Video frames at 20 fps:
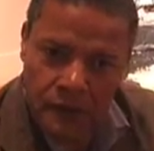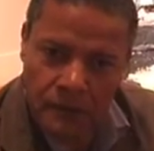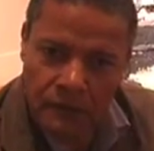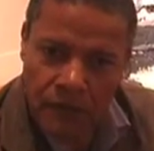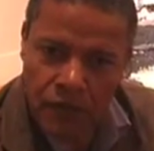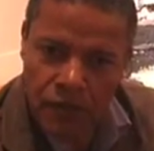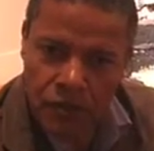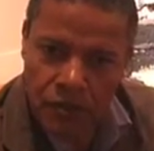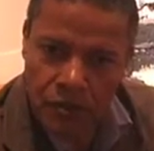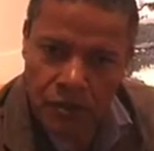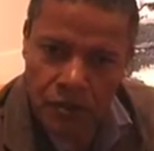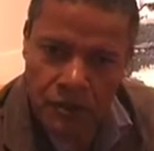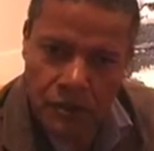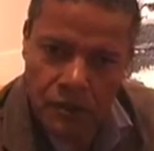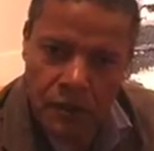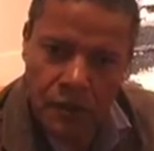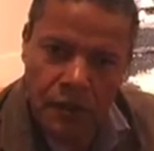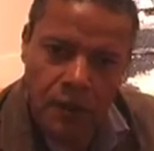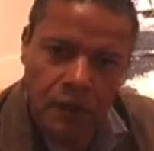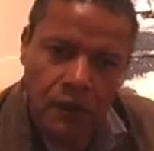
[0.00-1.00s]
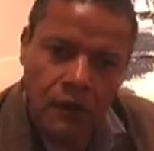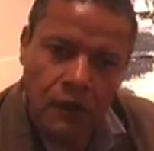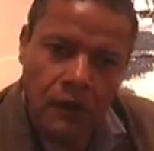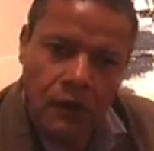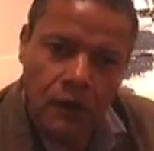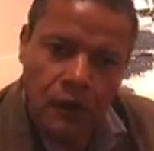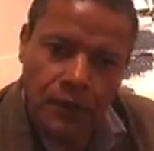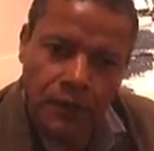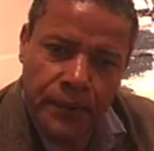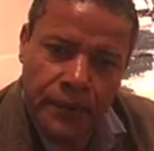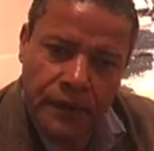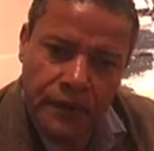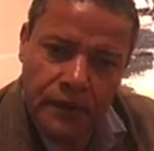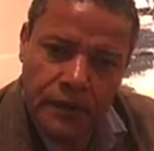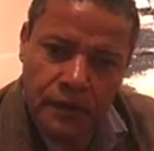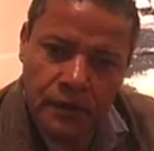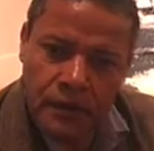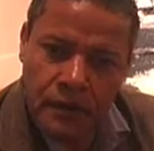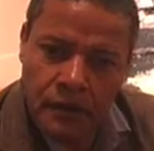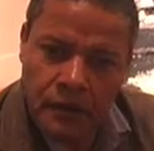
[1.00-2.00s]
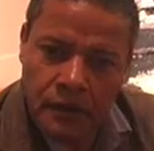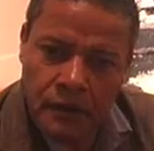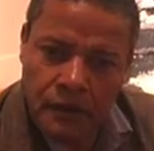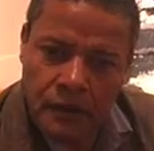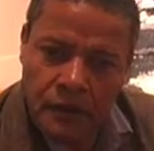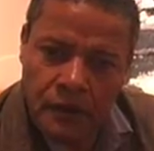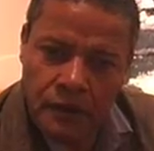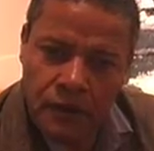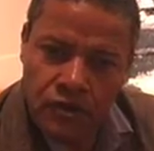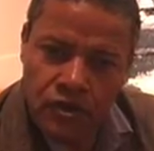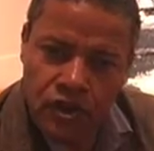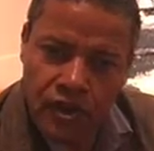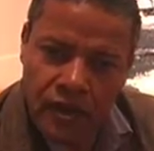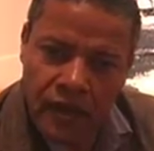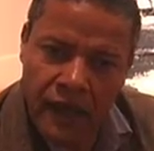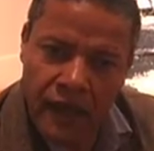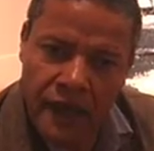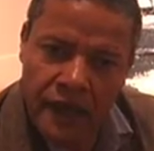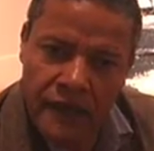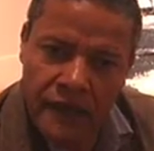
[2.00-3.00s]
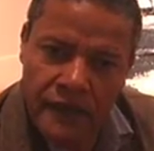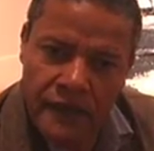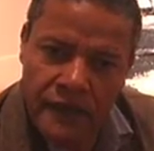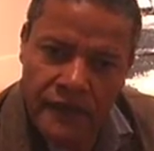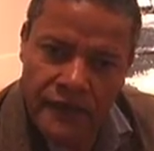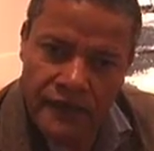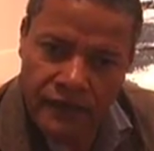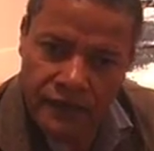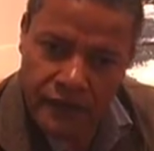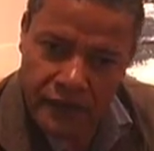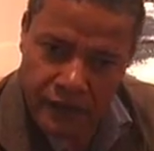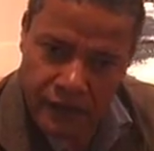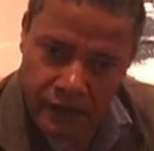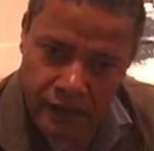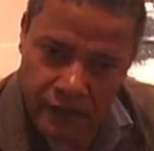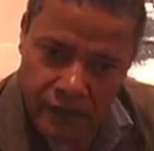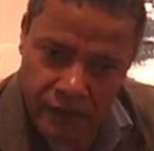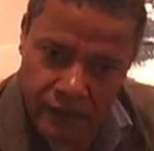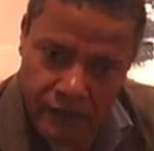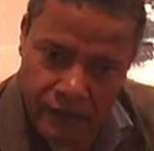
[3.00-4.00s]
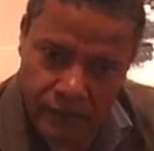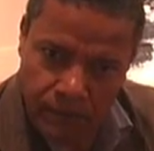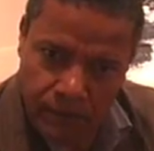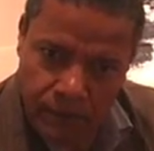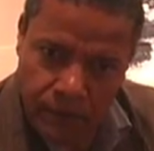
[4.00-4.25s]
my show opening on July 17th.